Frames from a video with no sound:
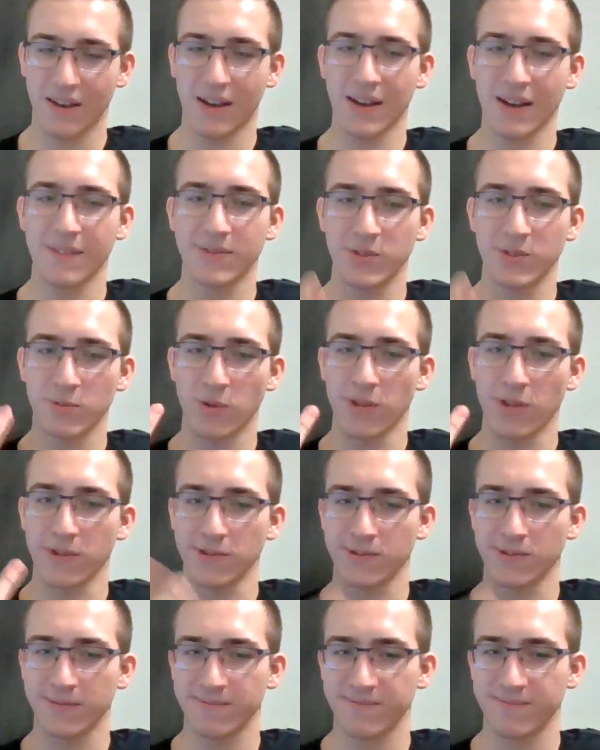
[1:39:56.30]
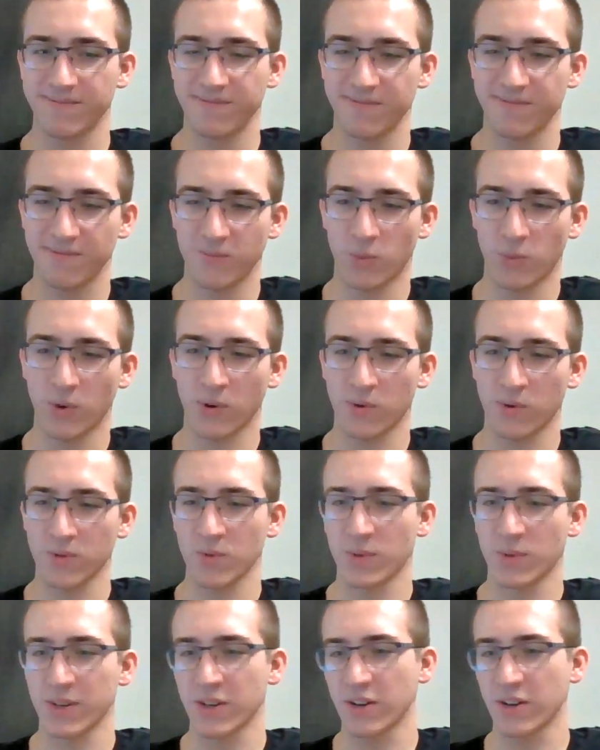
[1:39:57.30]
I have 2 brothers. One
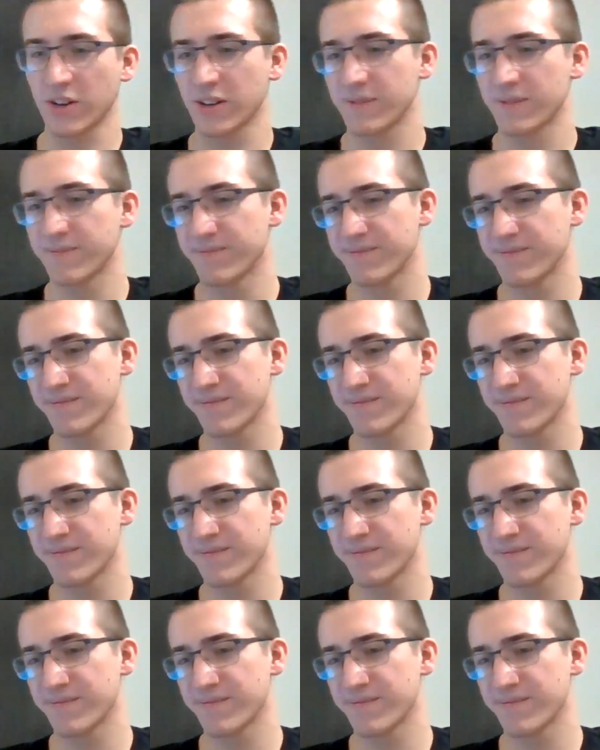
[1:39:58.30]
older, one younger.